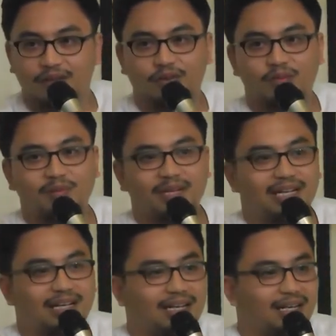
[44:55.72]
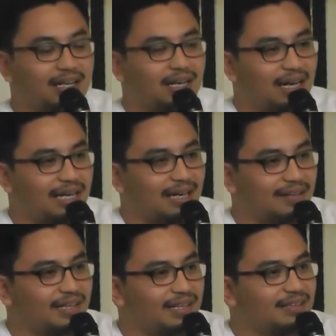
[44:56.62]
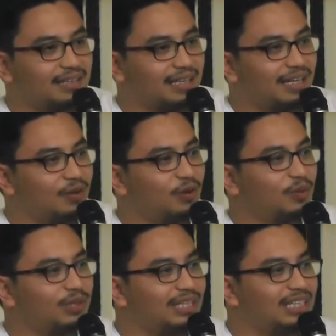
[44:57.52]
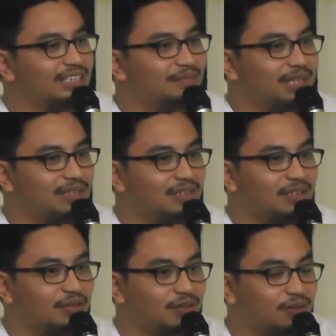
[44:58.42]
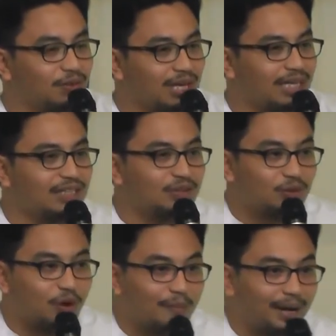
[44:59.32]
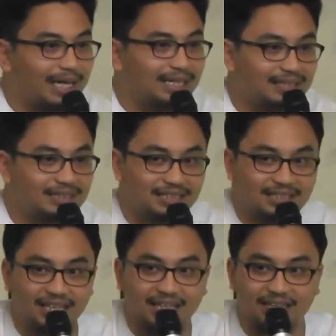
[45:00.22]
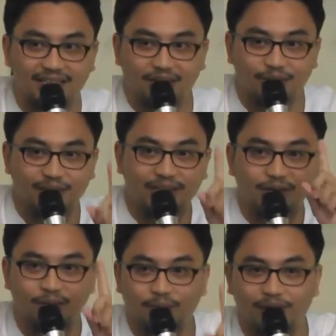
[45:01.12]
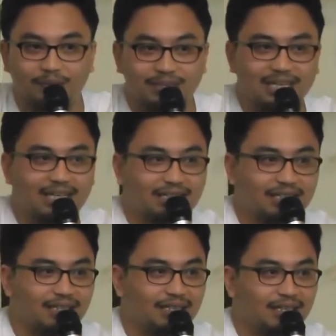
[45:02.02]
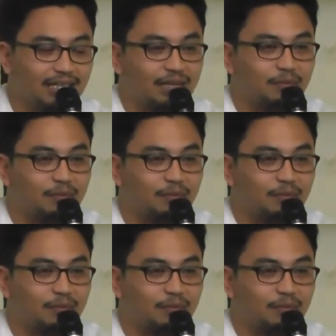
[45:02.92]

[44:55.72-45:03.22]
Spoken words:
So Imam Al-Ghazali's Ihya Ulumuddin is meant to write, to combine these things again within one personality. In the